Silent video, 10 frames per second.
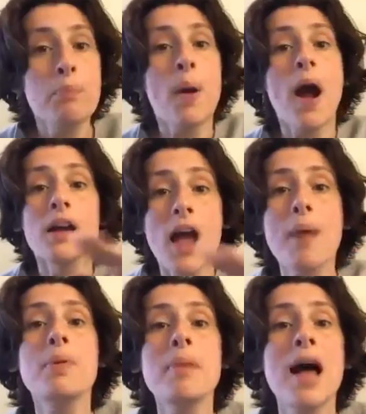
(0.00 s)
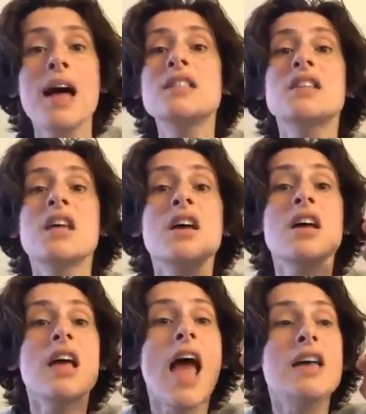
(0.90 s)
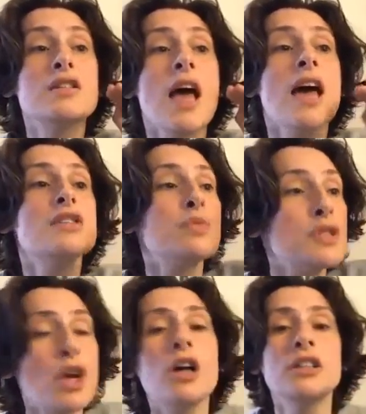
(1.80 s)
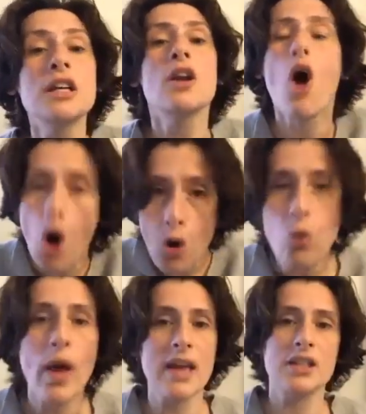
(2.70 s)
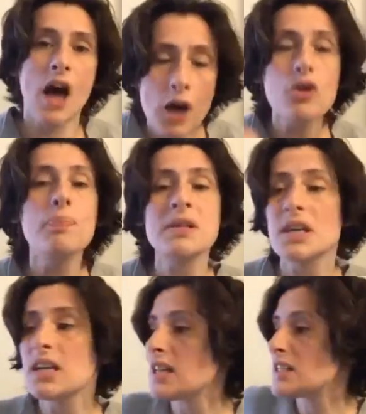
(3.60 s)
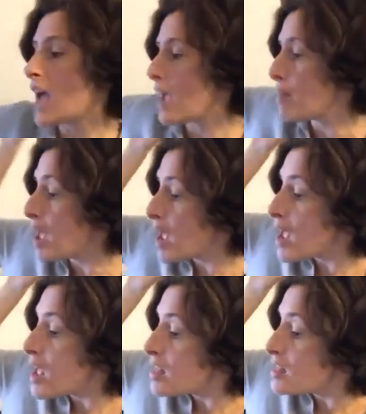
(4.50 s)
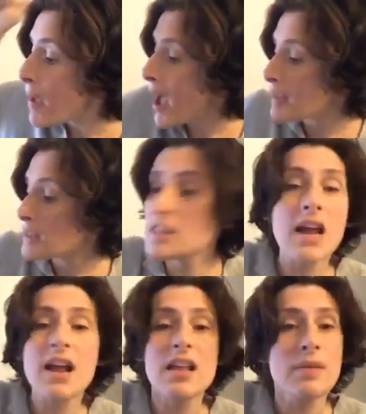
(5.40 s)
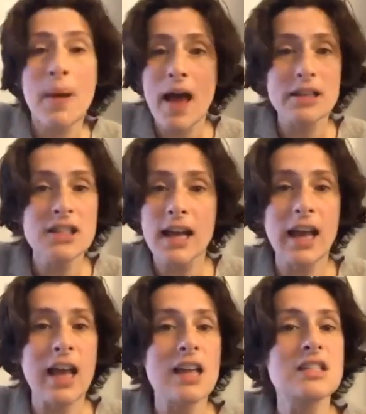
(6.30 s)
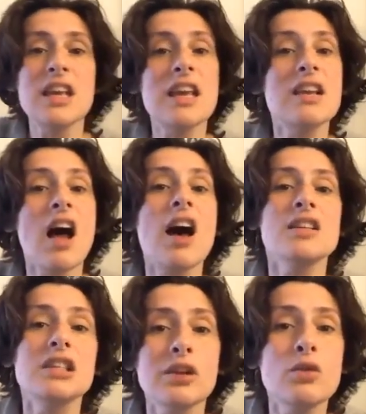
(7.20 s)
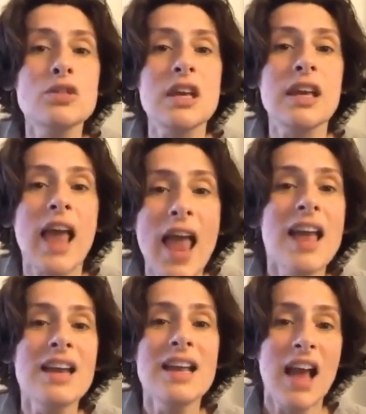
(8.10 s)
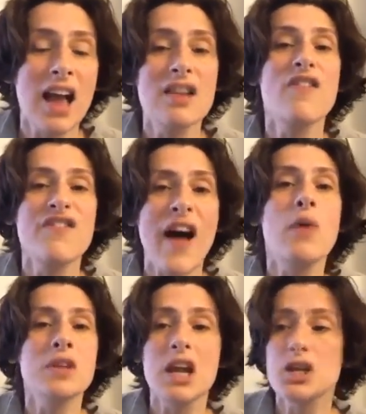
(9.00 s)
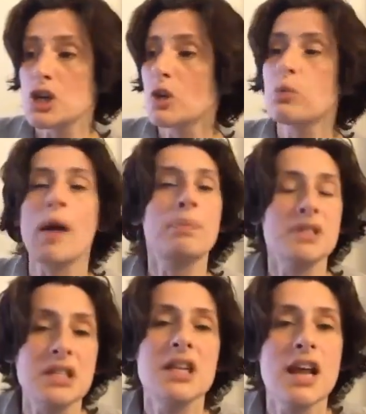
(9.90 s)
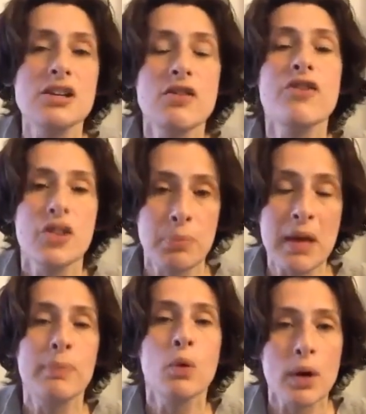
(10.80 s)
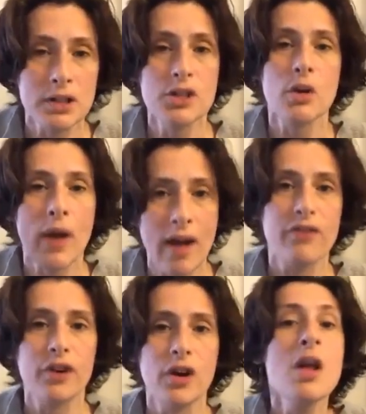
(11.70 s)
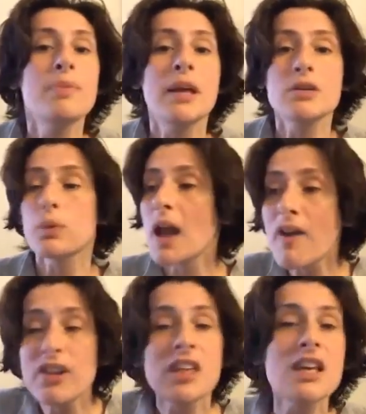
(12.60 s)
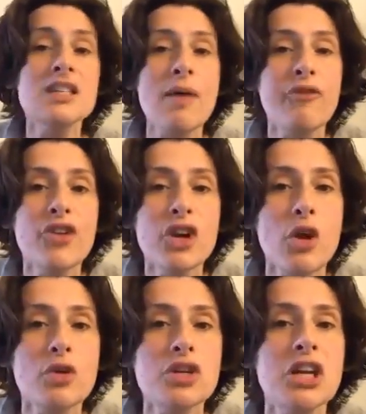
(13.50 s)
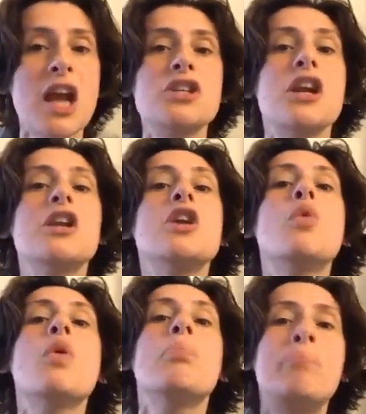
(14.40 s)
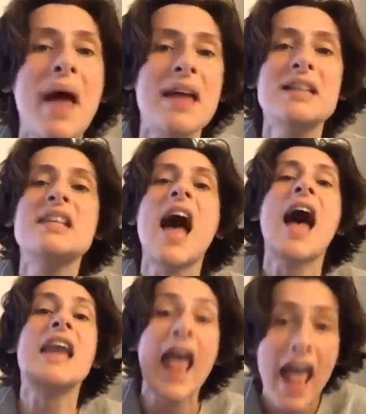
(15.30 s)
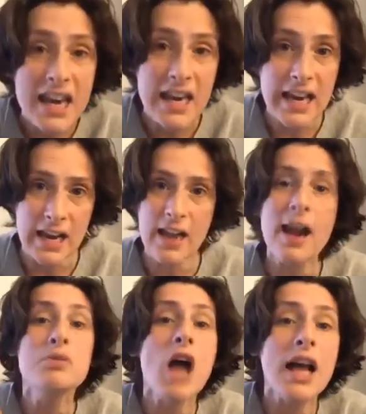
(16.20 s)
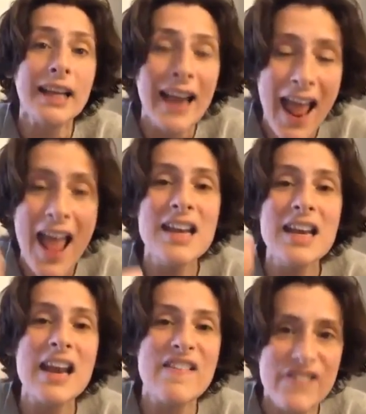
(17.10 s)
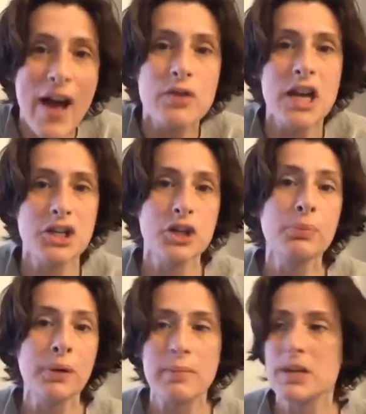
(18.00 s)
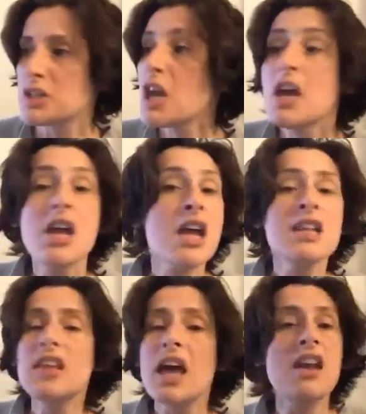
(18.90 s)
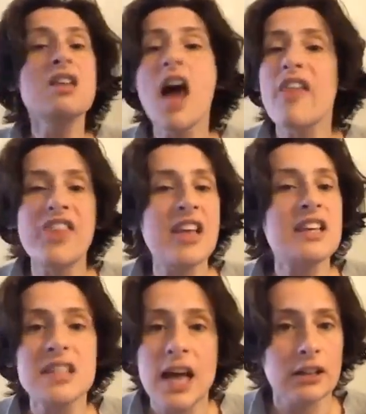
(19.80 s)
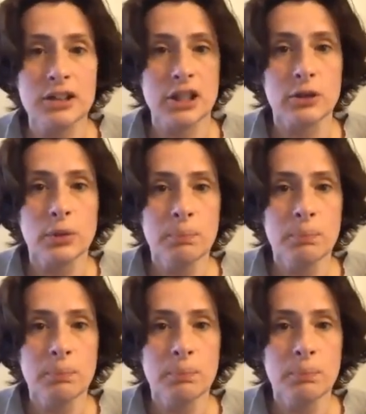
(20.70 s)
Compromise has resulted always, 100% of the time, in the past decades, in us losing any kind of foundational representation for the people whatsoever. Because when everything is up for negotiation, you will bend on any, and I'm talking any foundational premise, then nothing is held to.